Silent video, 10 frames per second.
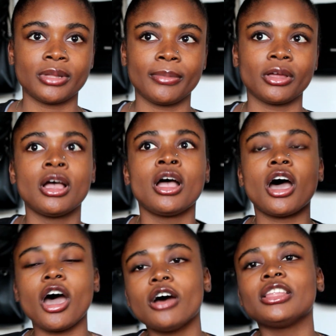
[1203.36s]
down below.
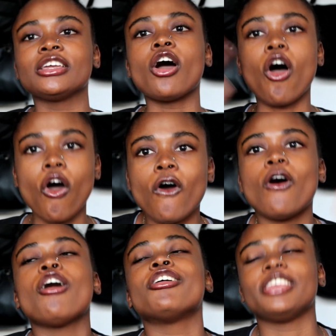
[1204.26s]
I'll link
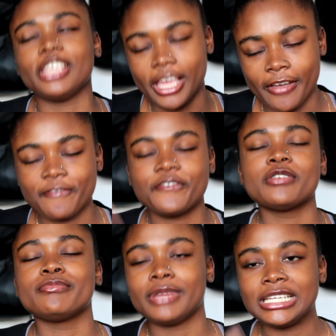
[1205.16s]
all the
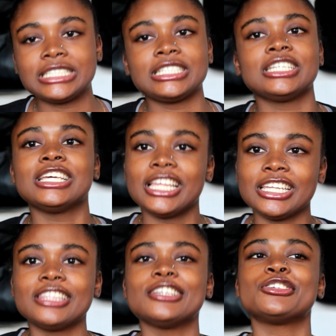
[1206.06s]
information in
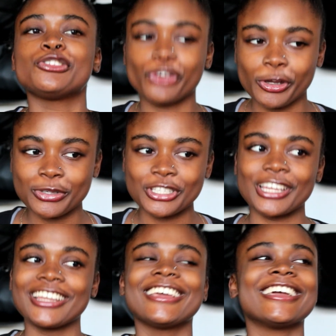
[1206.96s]
the
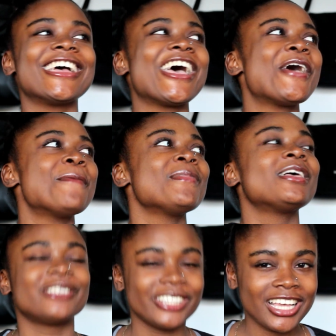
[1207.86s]
description.
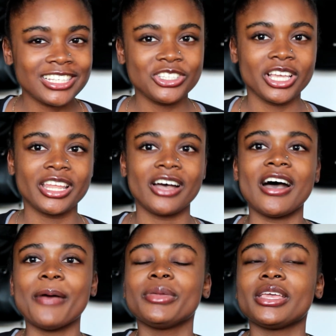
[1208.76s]
So you guys can check it
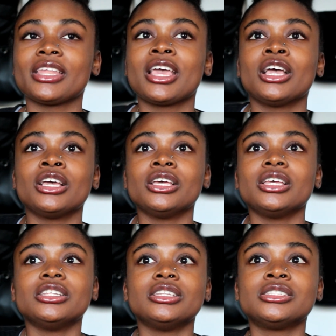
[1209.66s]
out. I mean,
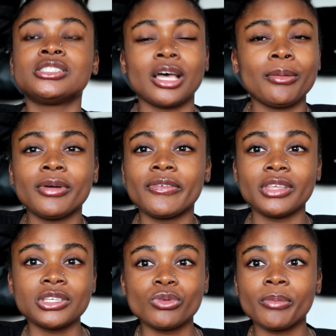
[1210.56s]
some of
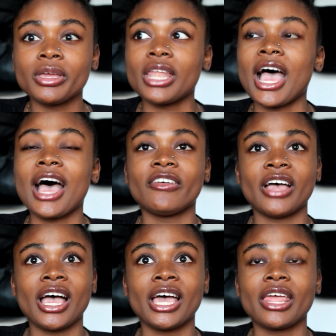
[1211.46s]
these women have
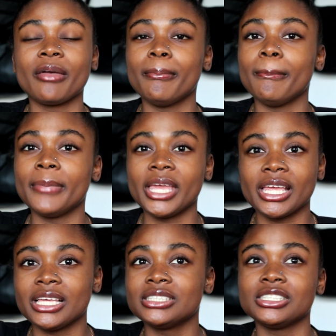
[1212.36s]
had
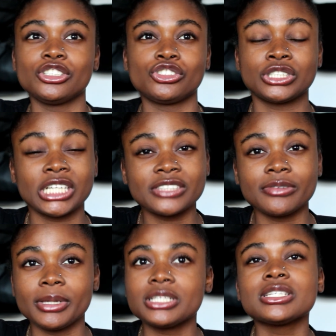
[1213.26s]
amazing
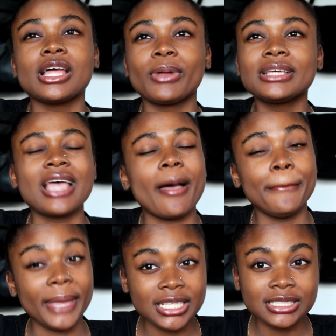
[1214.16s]
transformations. Like when I say
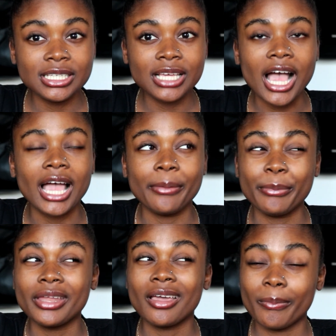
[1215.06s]
amazing, I
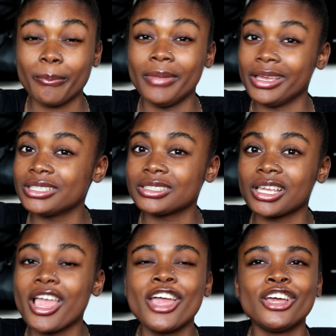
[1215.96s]
mean
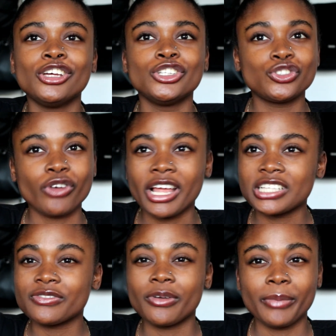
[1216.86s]
amazing
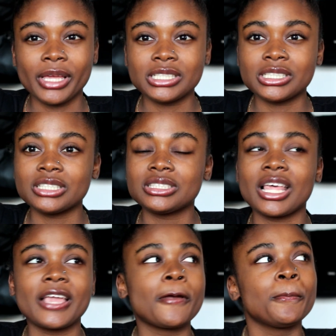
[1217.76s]
transformations.
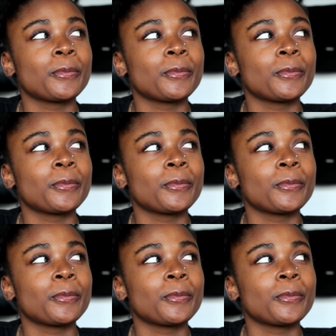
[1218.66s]
Like